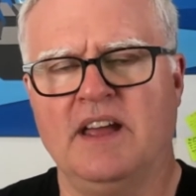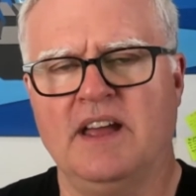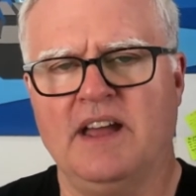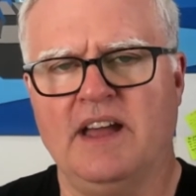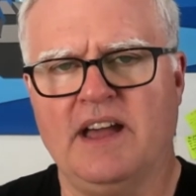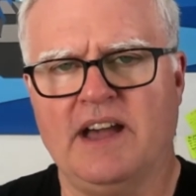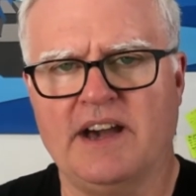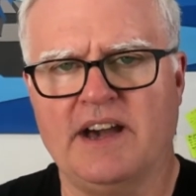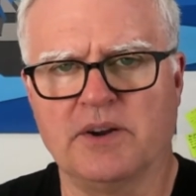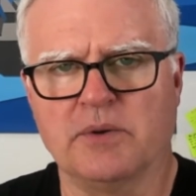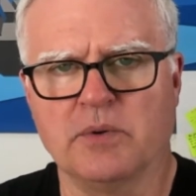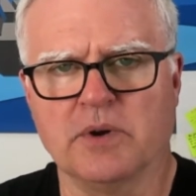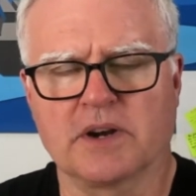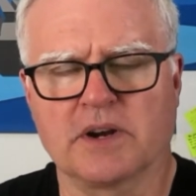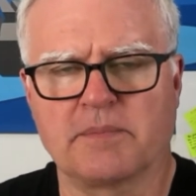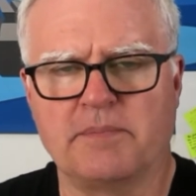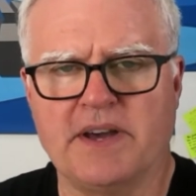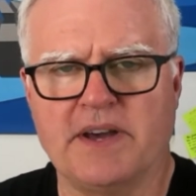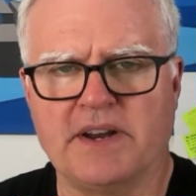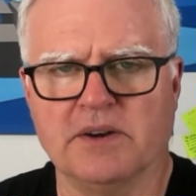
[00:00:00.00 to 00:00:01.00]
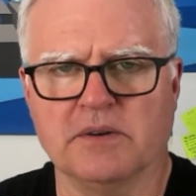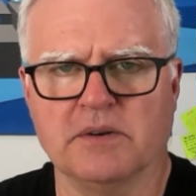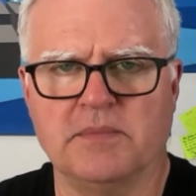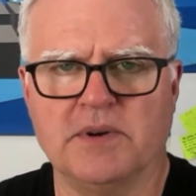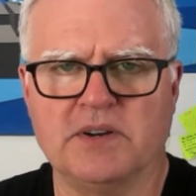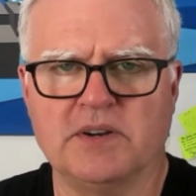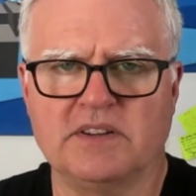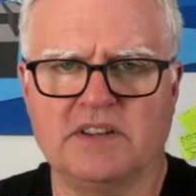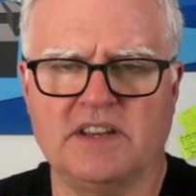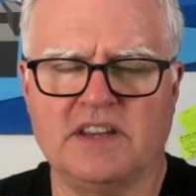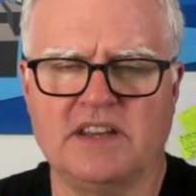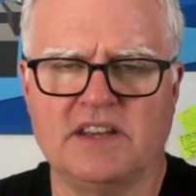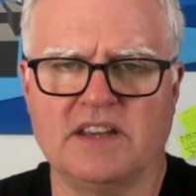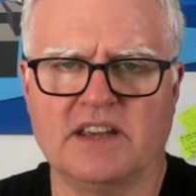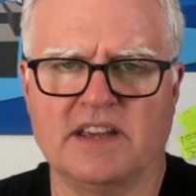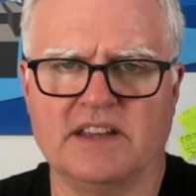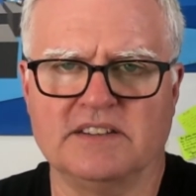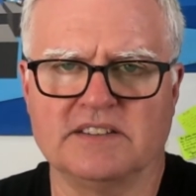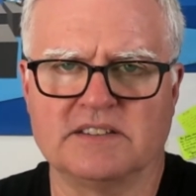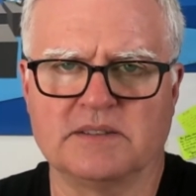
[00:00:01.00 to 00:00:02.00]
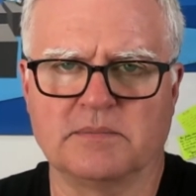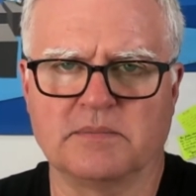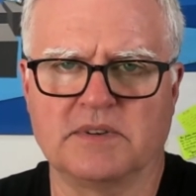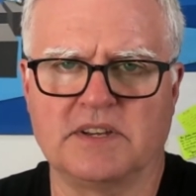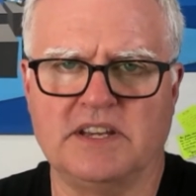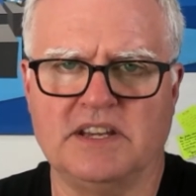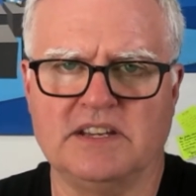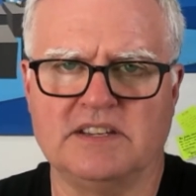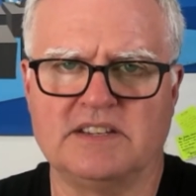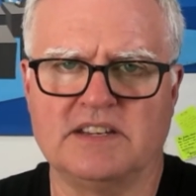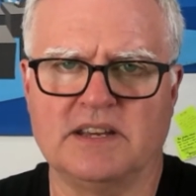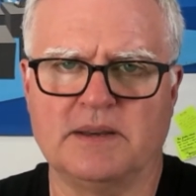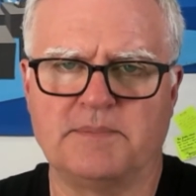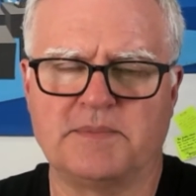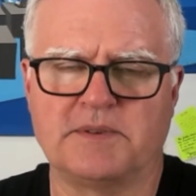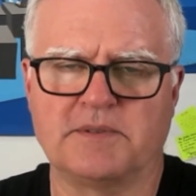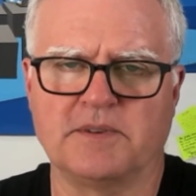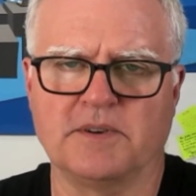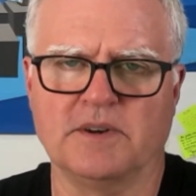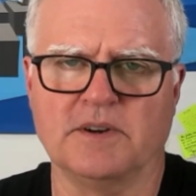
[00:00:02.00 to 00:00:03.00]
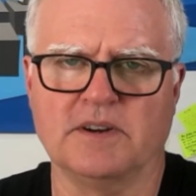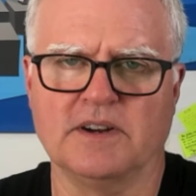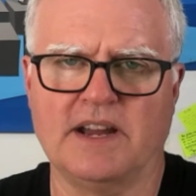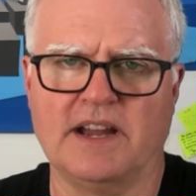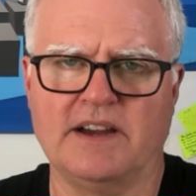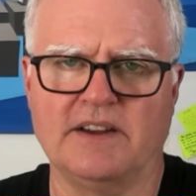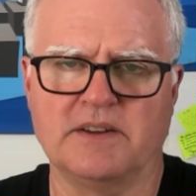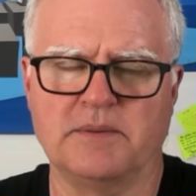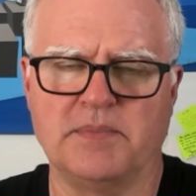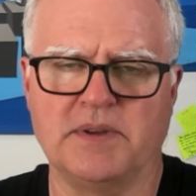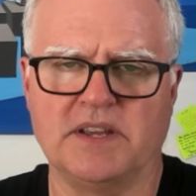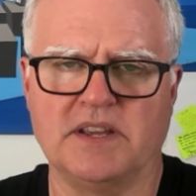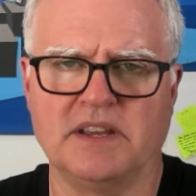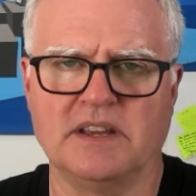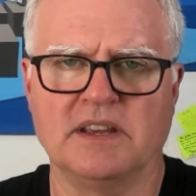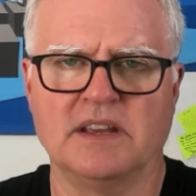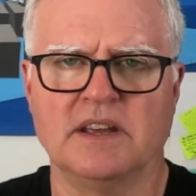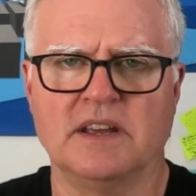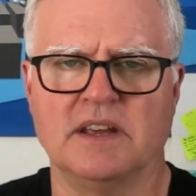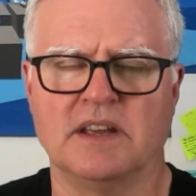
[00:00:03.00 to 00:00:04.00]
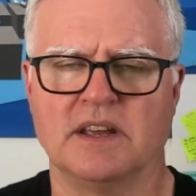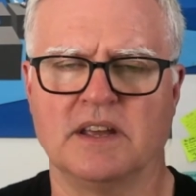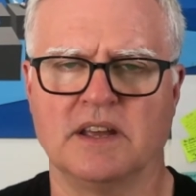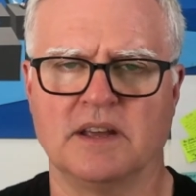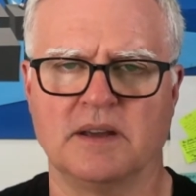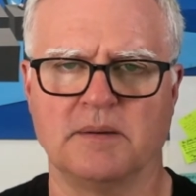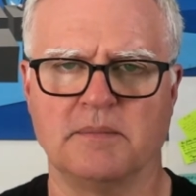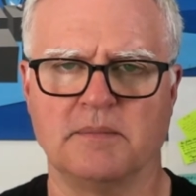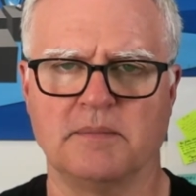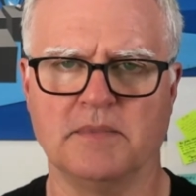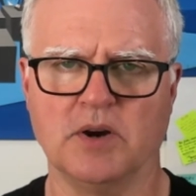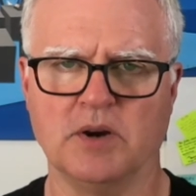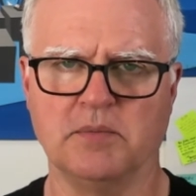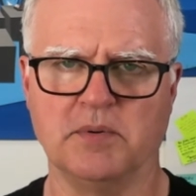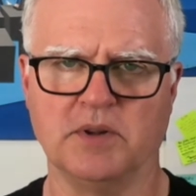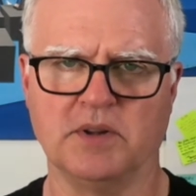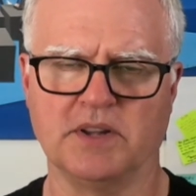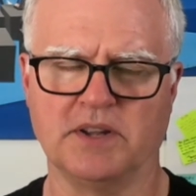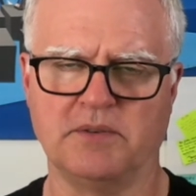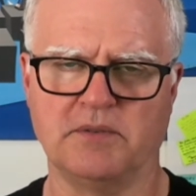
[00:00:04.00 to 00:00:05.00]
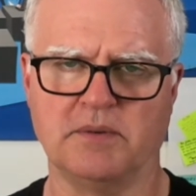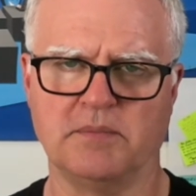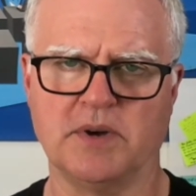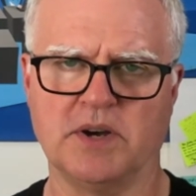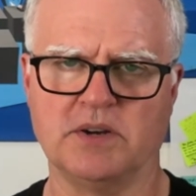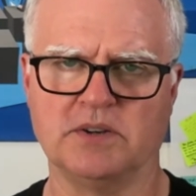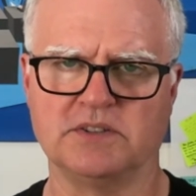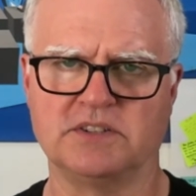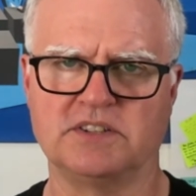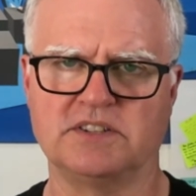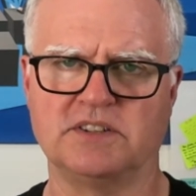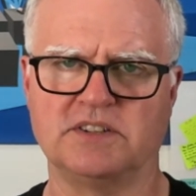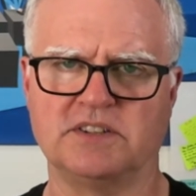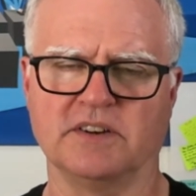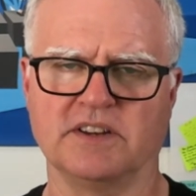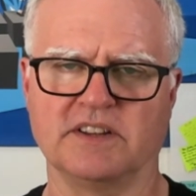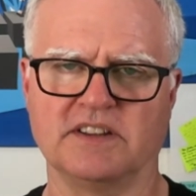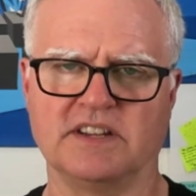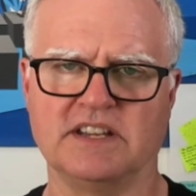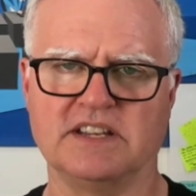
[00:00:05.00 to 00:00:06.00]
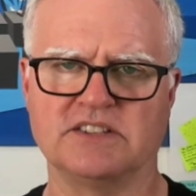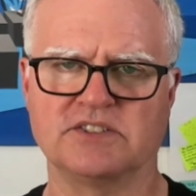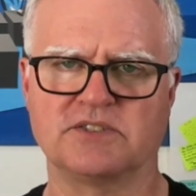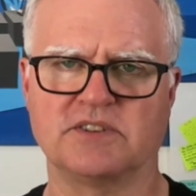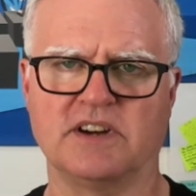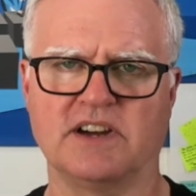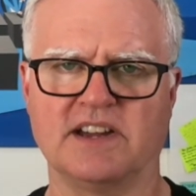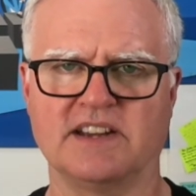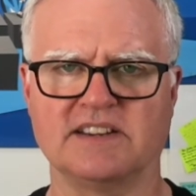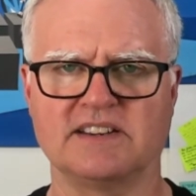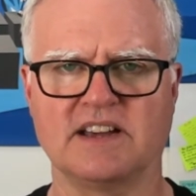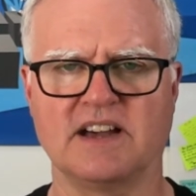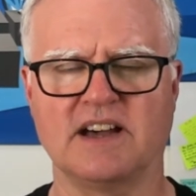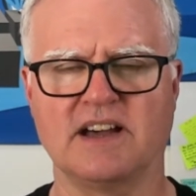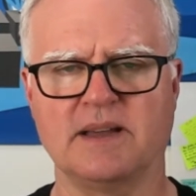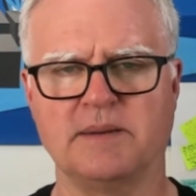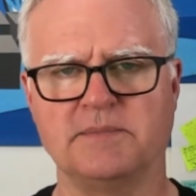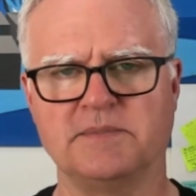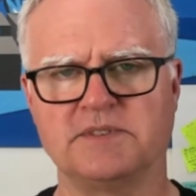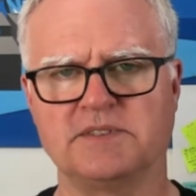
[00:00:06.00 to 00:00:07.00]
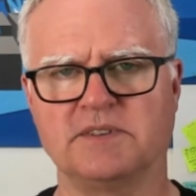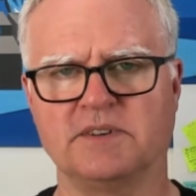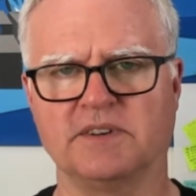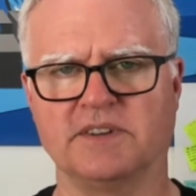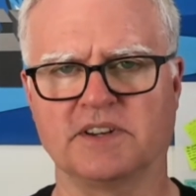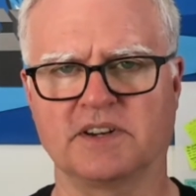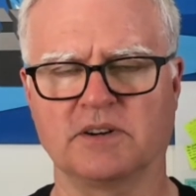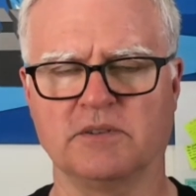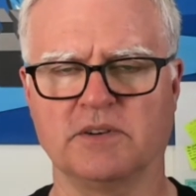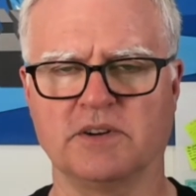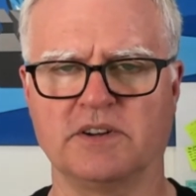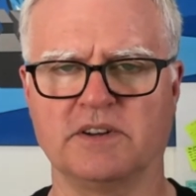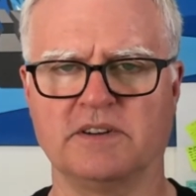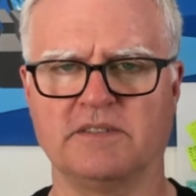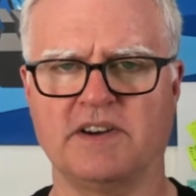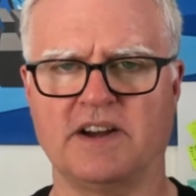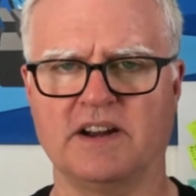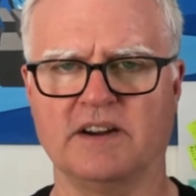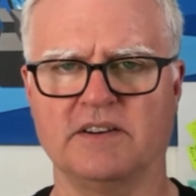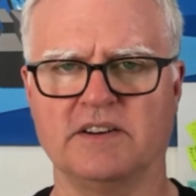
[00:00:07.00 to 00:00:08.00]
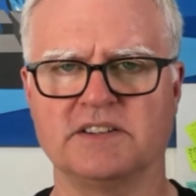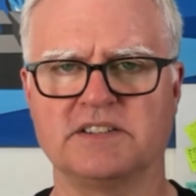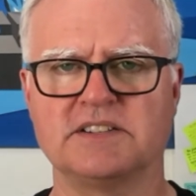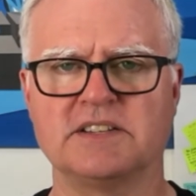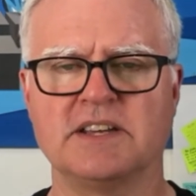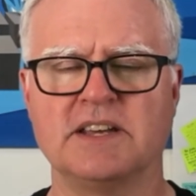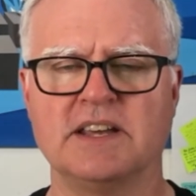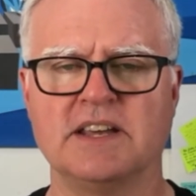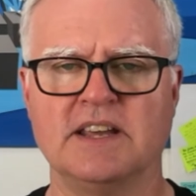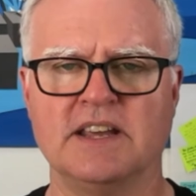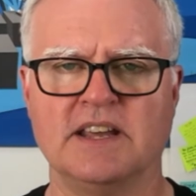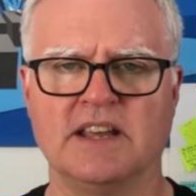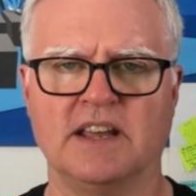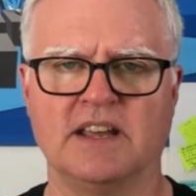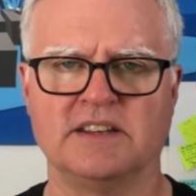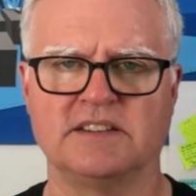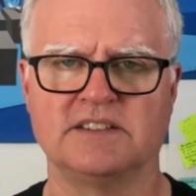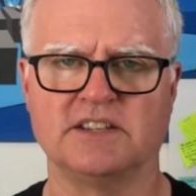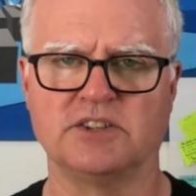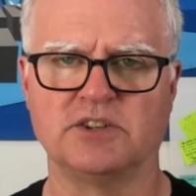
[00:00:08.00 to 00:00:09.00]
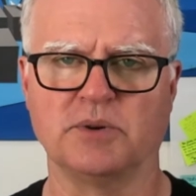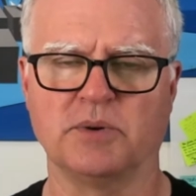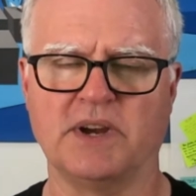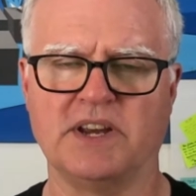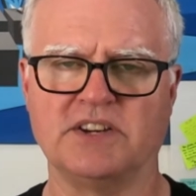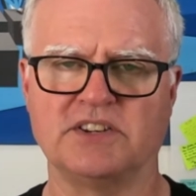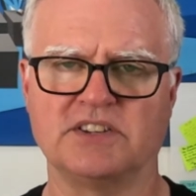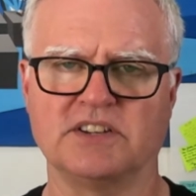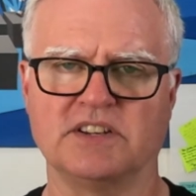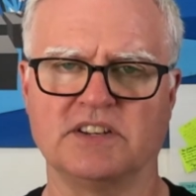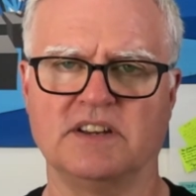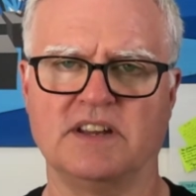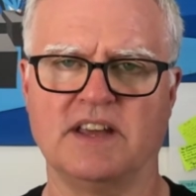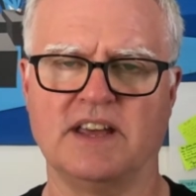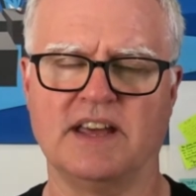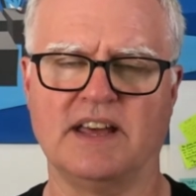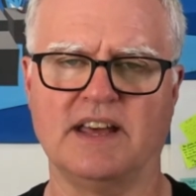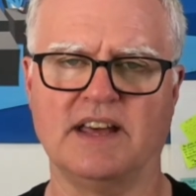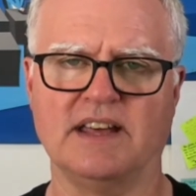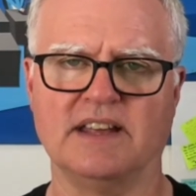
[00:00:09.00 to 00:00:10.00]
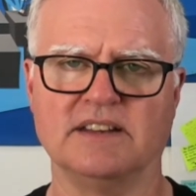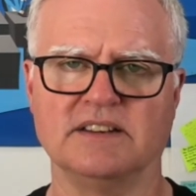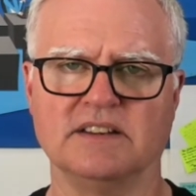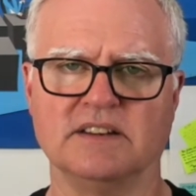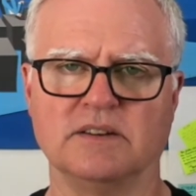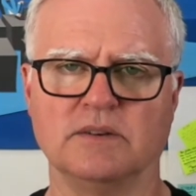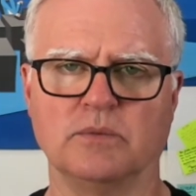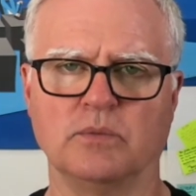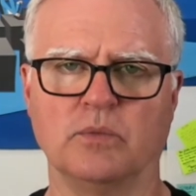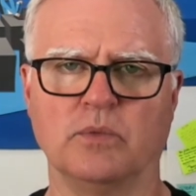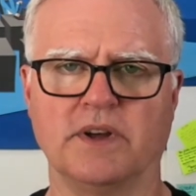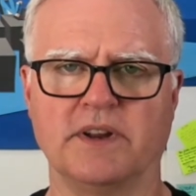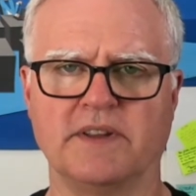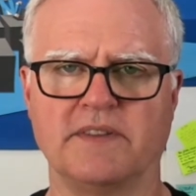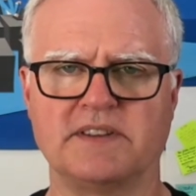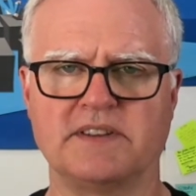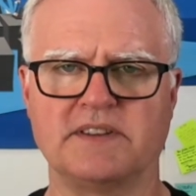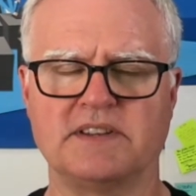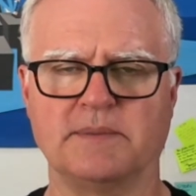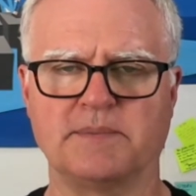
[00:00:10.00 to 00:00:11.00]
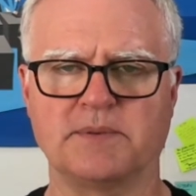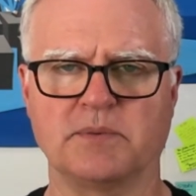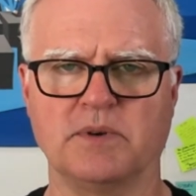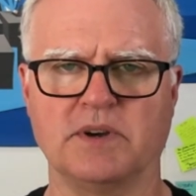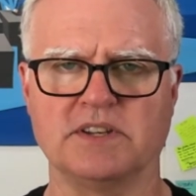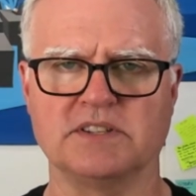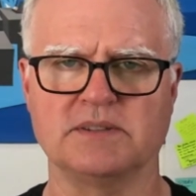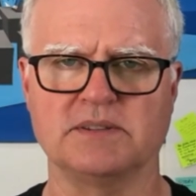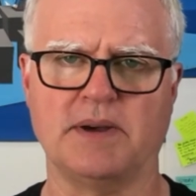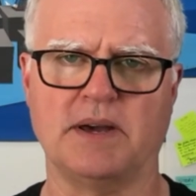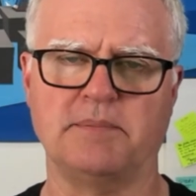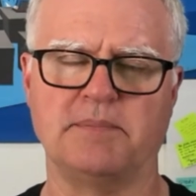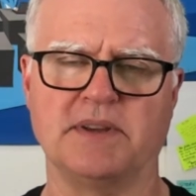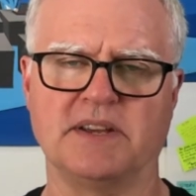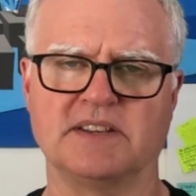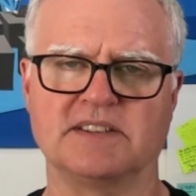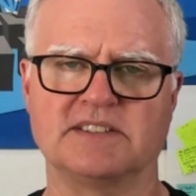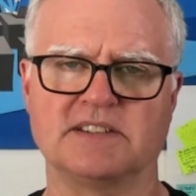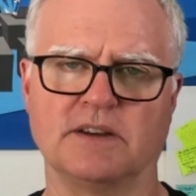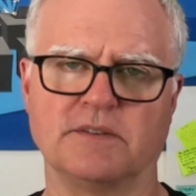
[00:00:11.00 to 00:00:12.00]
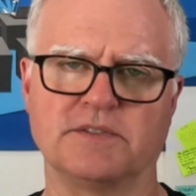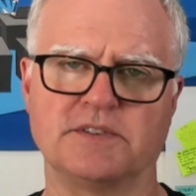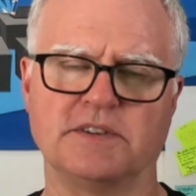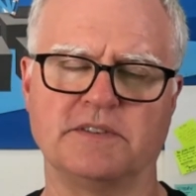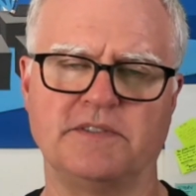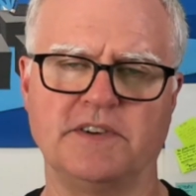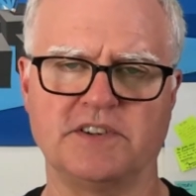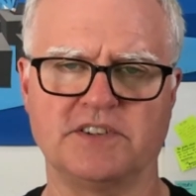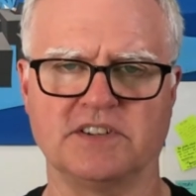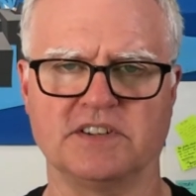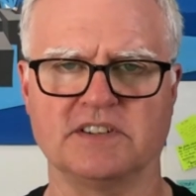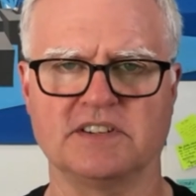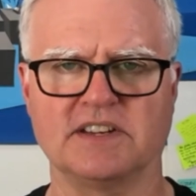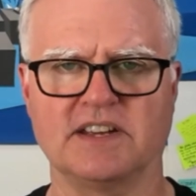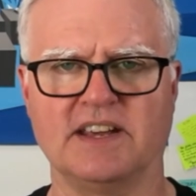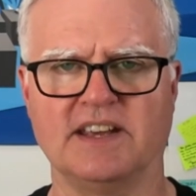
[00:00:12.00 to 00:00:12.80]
how to work better remotely and some key tips for how to be mobile and remote during these trying times during the coronavirus situation. And one of the tips was about being self sufficient.